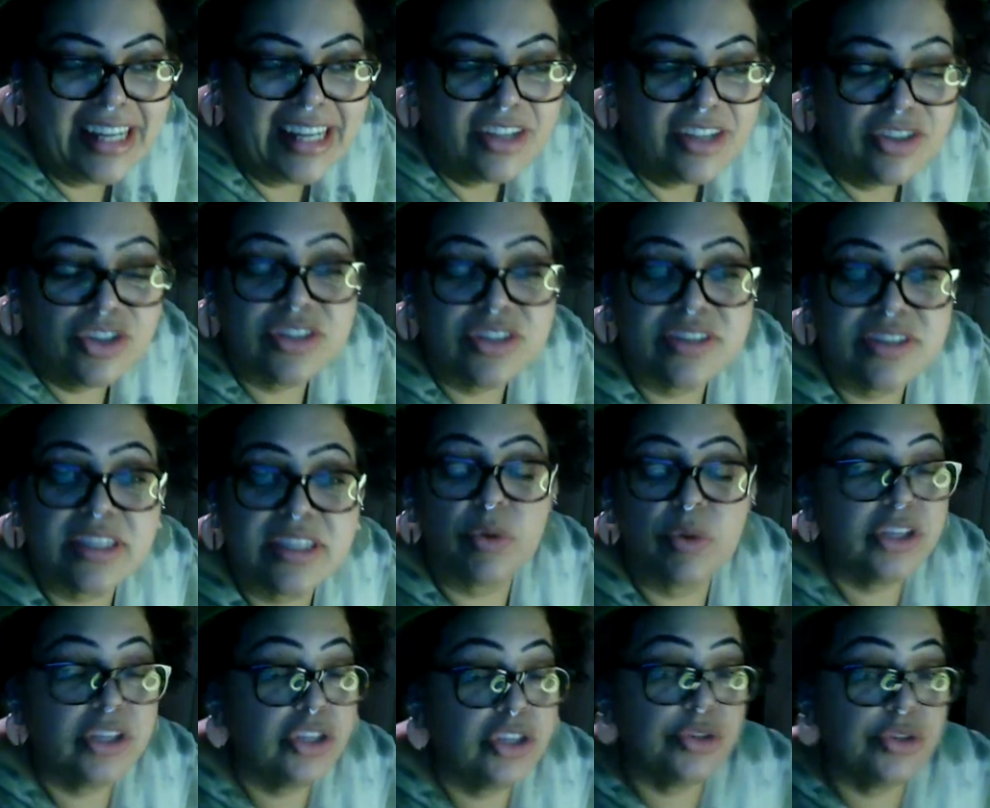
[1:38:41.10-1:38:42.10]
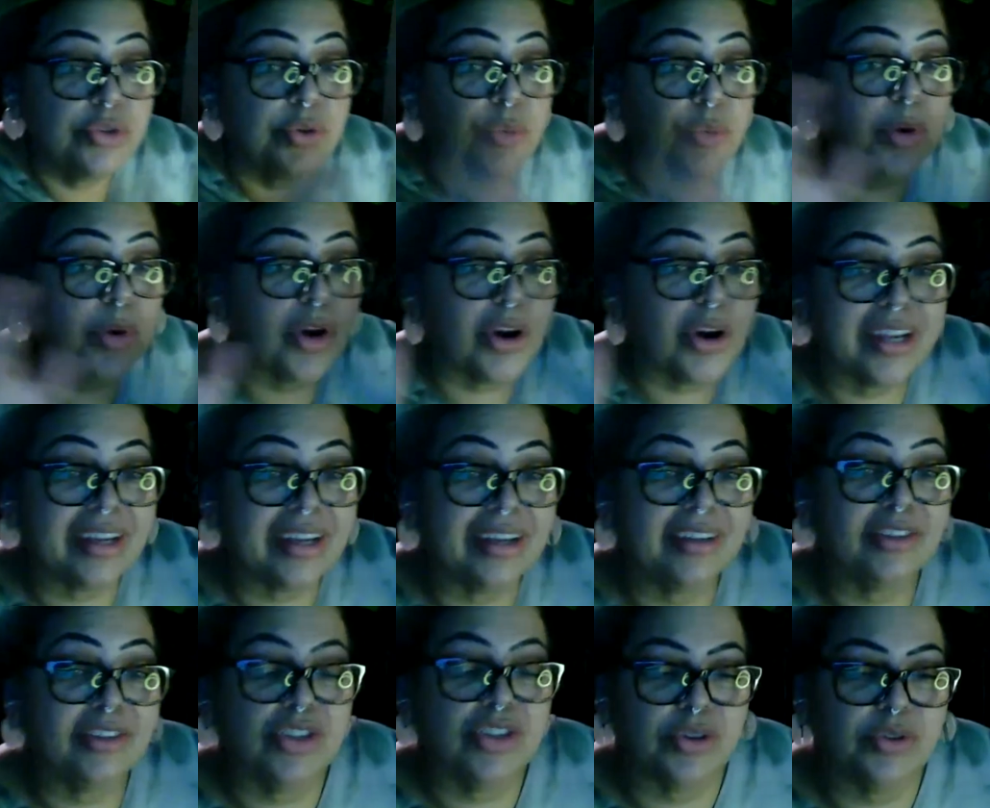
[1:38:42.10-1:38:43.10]
Just like when you do the work,
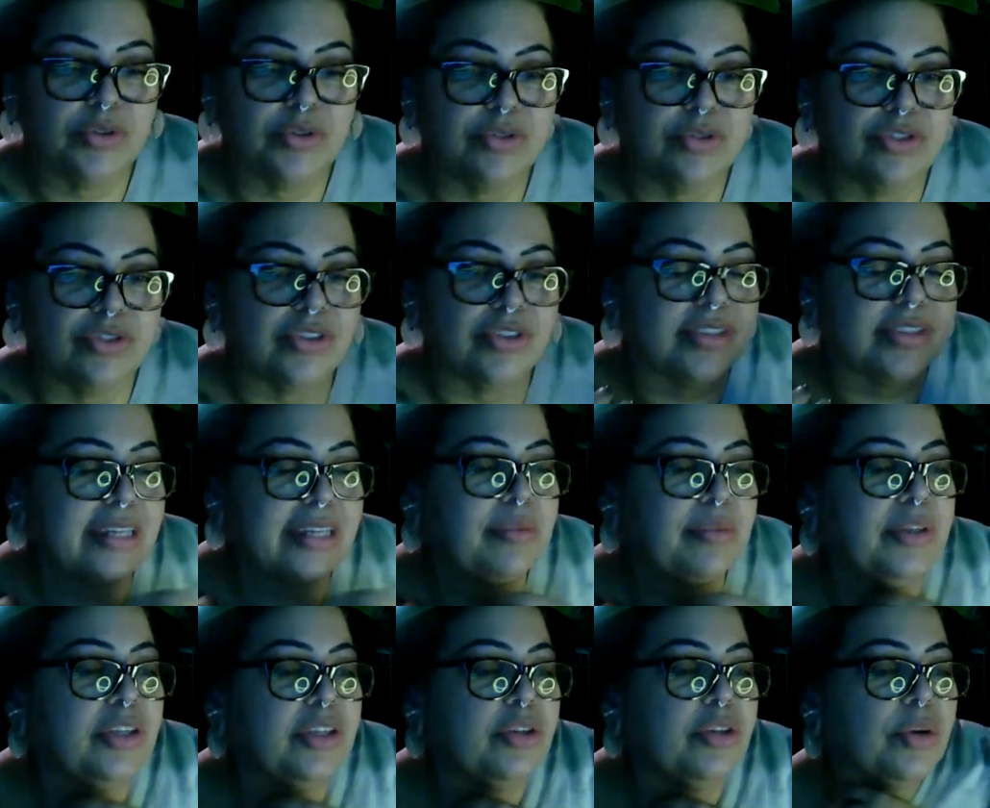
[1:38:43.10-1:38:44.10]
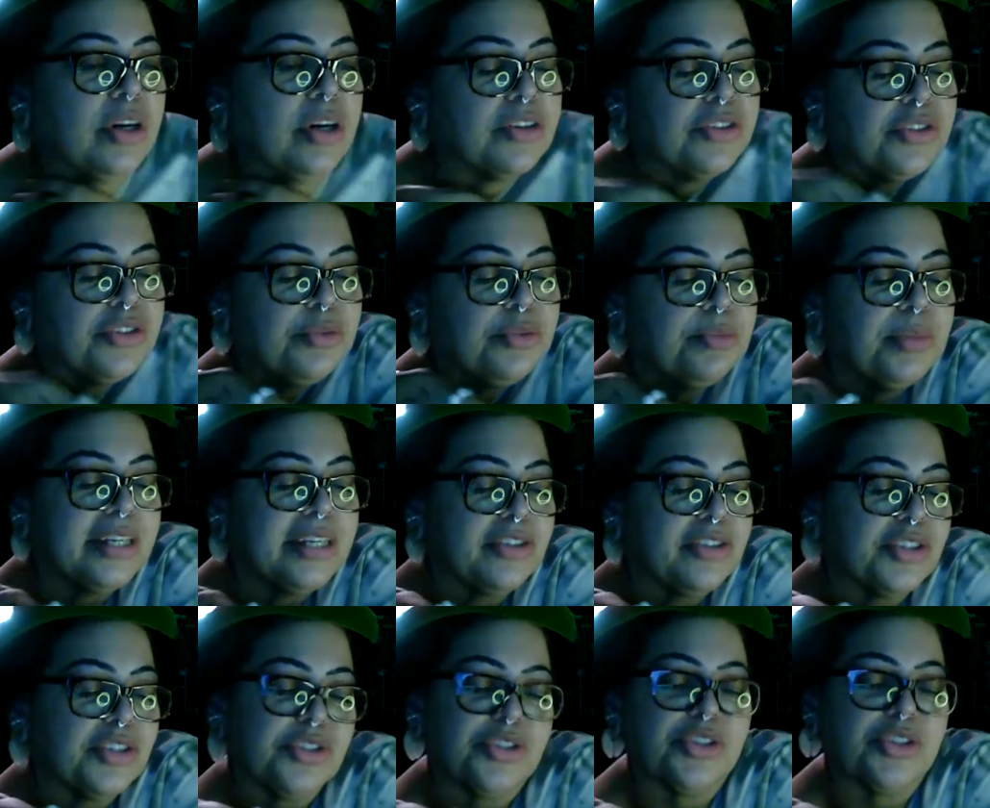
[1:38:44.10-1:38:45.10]
it shows. Just like when you work too
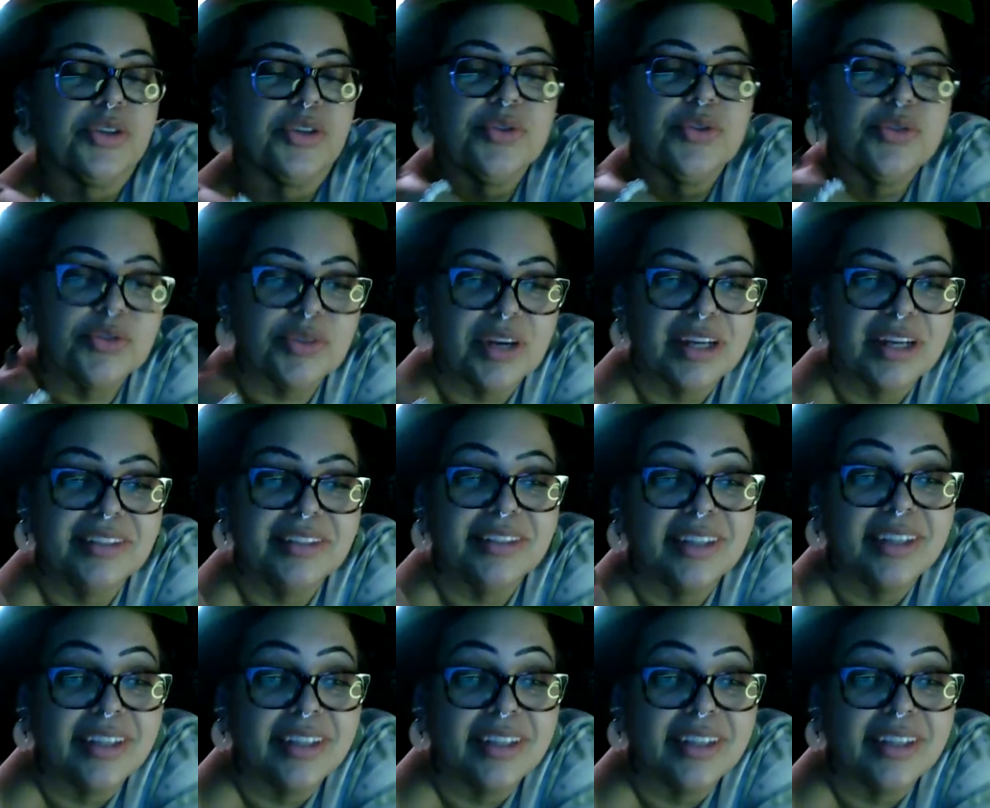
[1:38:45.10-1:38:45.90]
much, it shows, right?